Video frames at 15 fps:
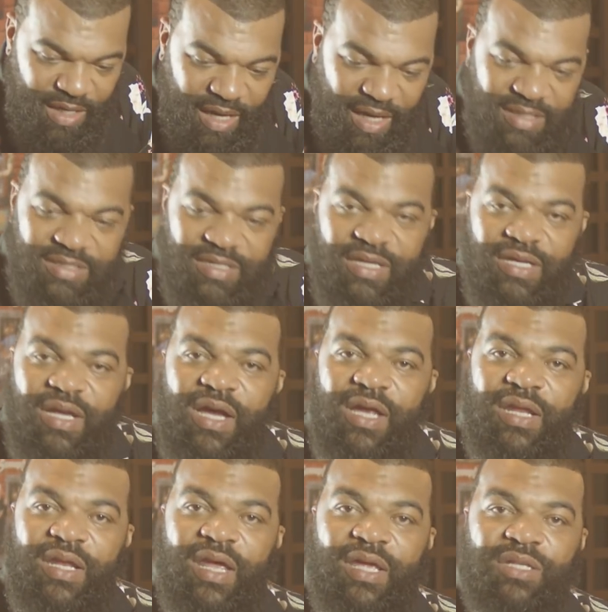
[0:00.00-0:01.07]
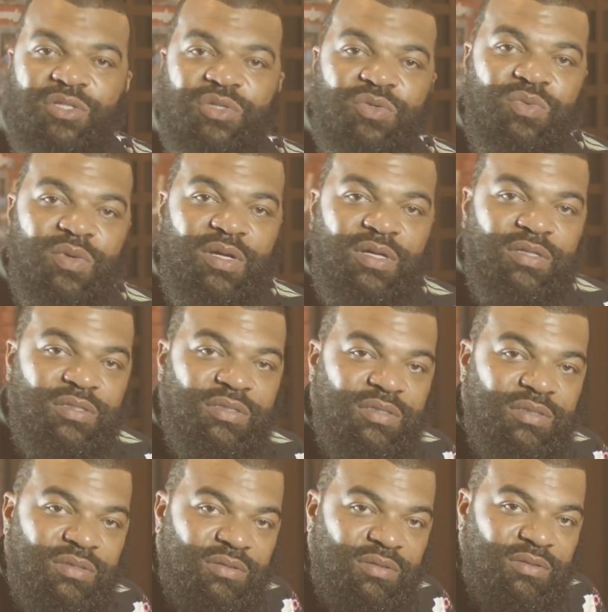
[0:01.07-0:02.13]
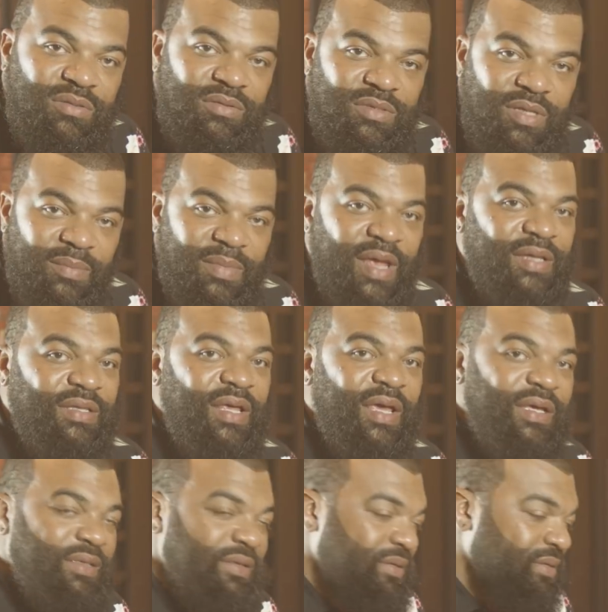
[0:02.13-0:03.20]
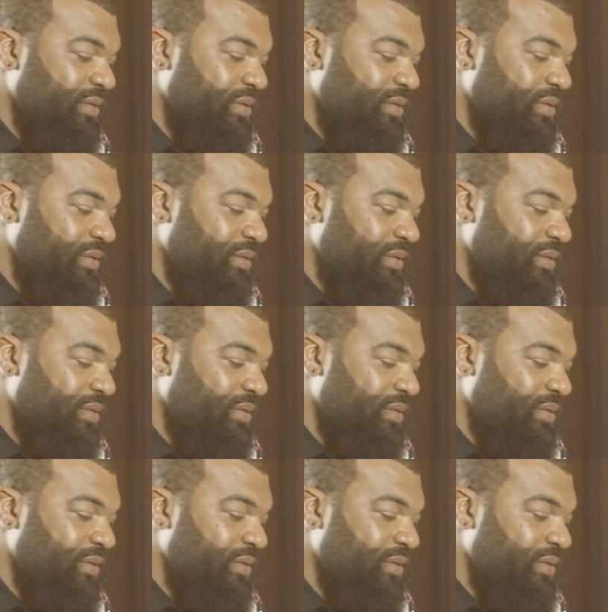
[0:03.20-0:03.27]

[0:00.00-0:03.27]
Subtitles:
1,800 every 2 weeks, something like that.